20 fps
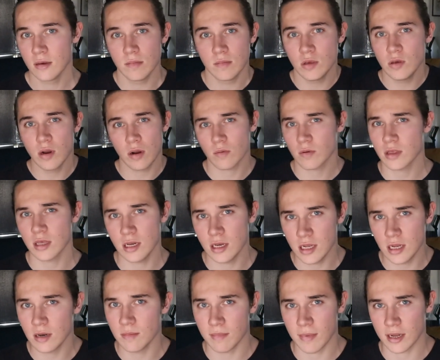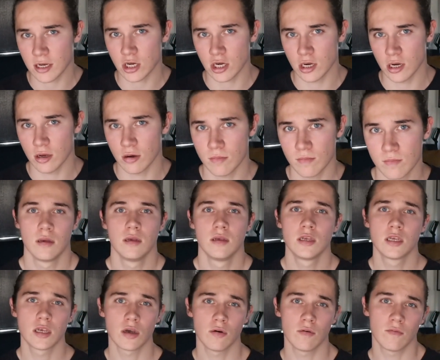you don't really need a metronome.
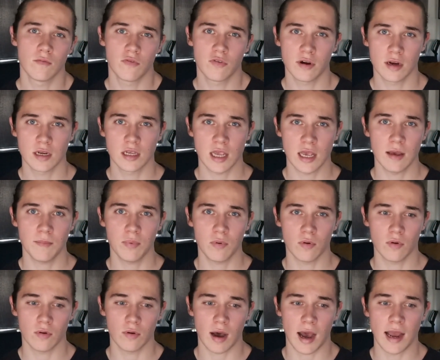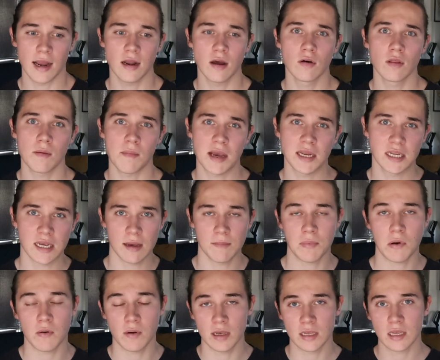So, for example, I know that my
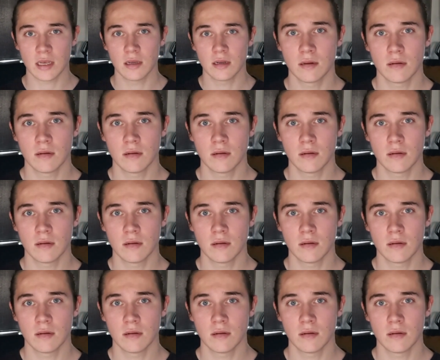tempo is,